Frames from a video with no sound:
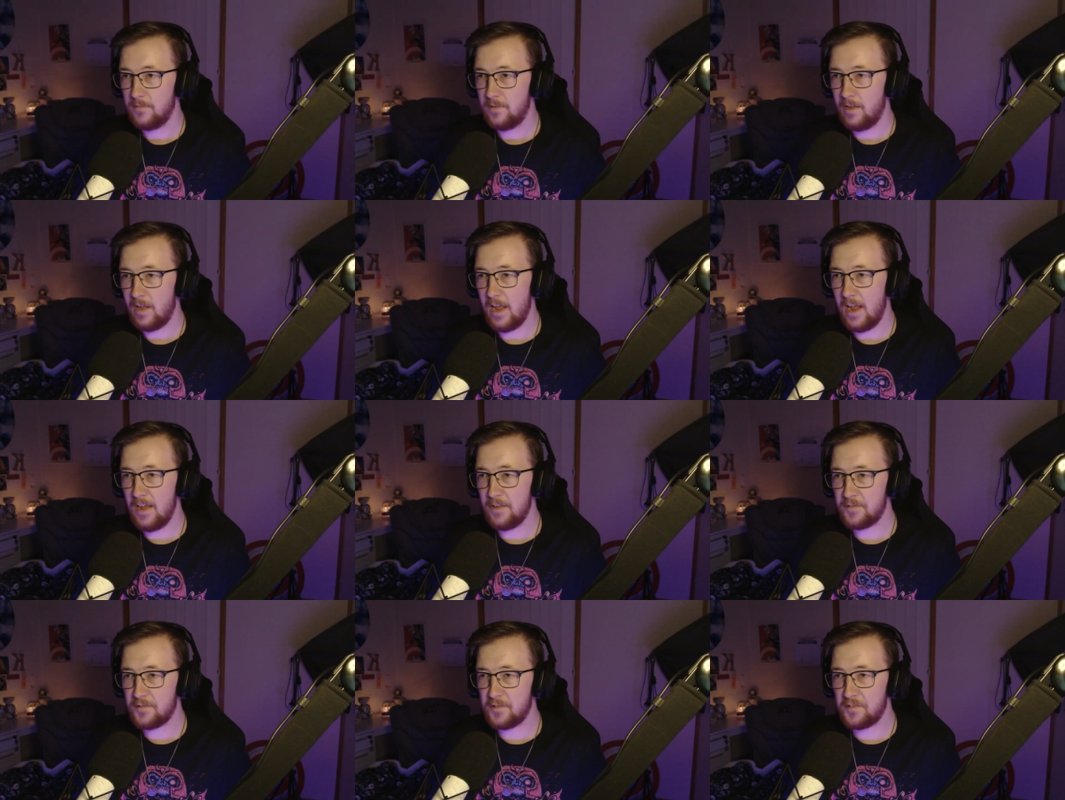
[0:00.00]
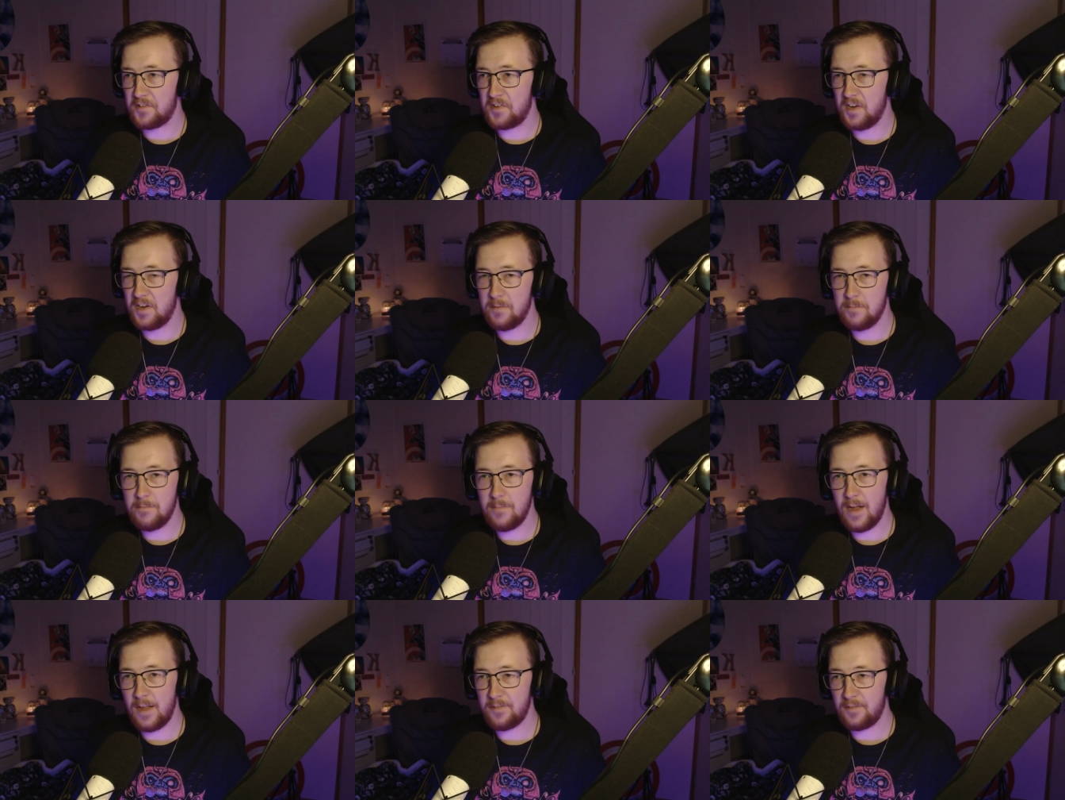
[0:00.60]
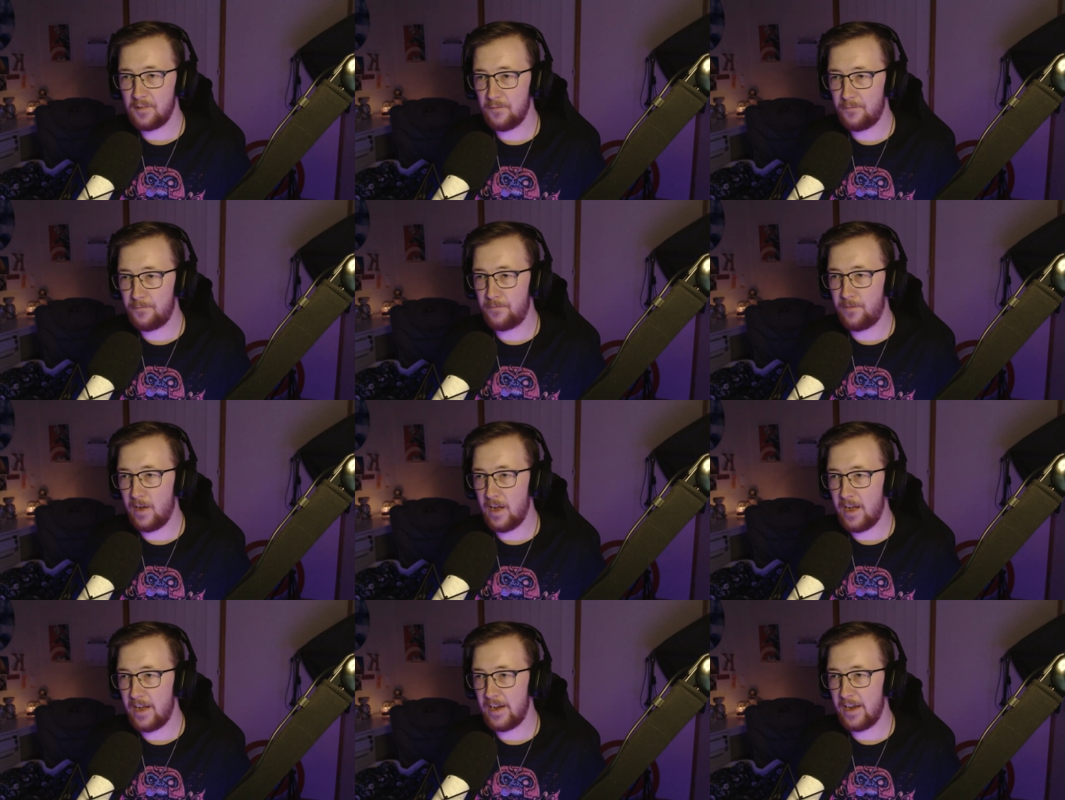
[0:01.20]
the house just did a massive
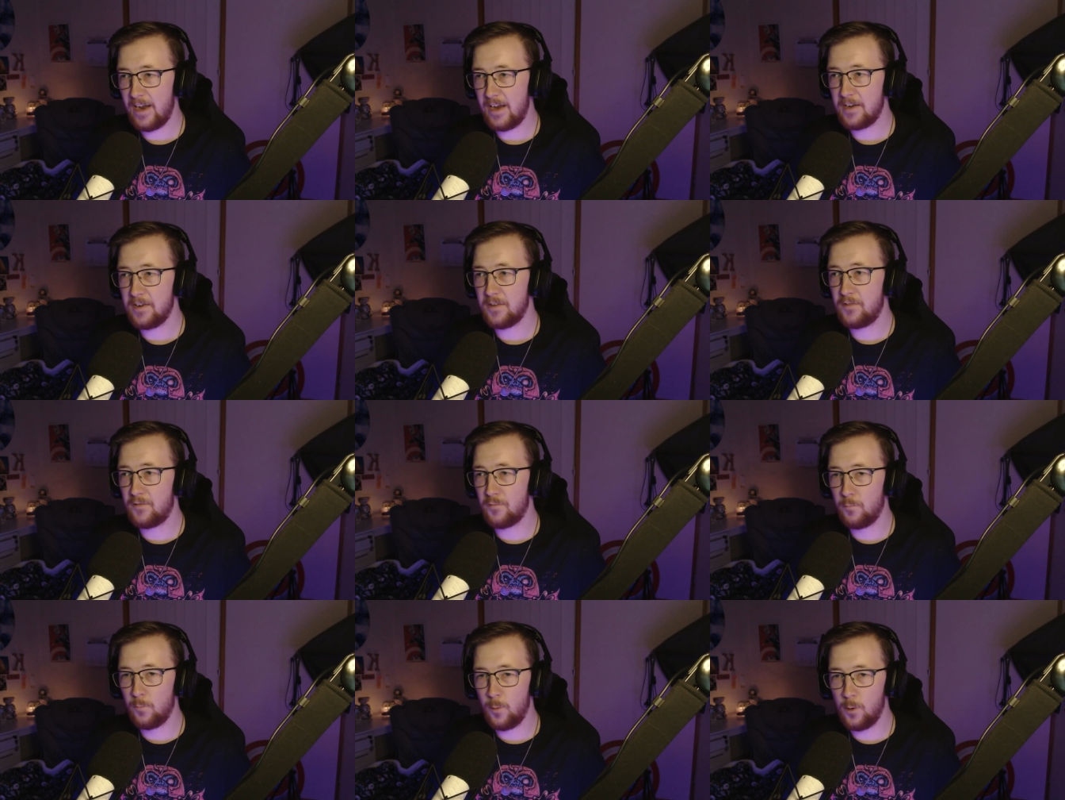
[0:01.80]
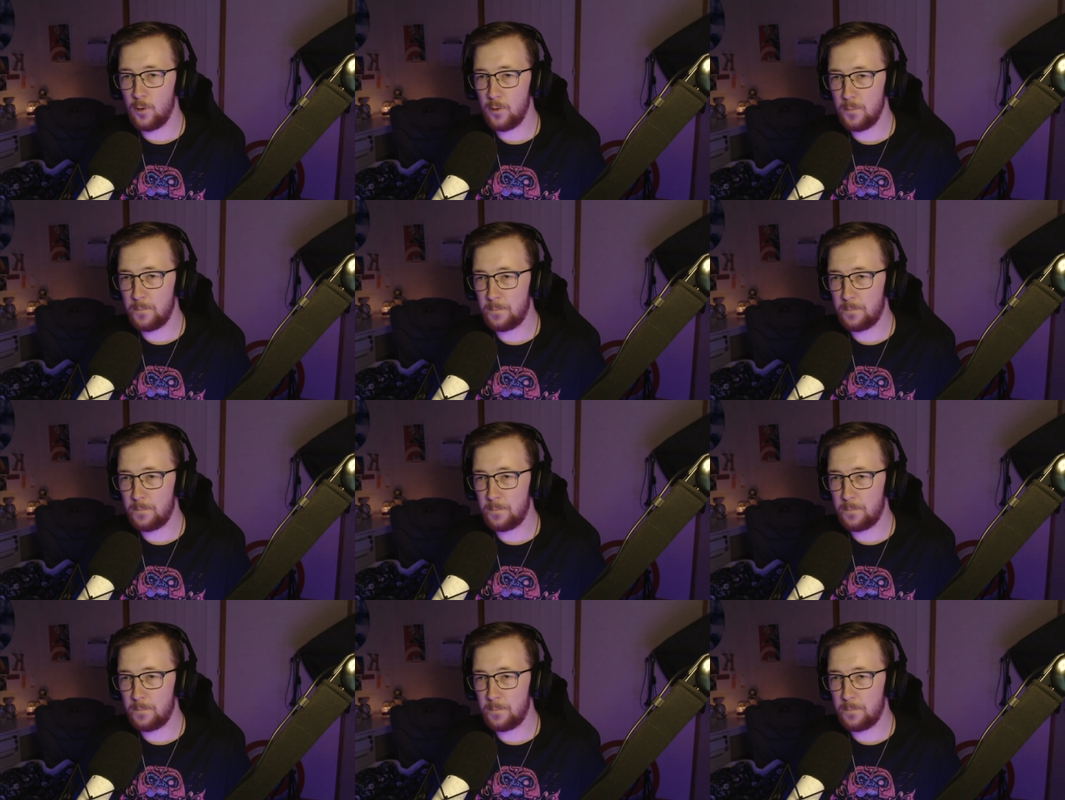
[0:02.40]
fart out its wall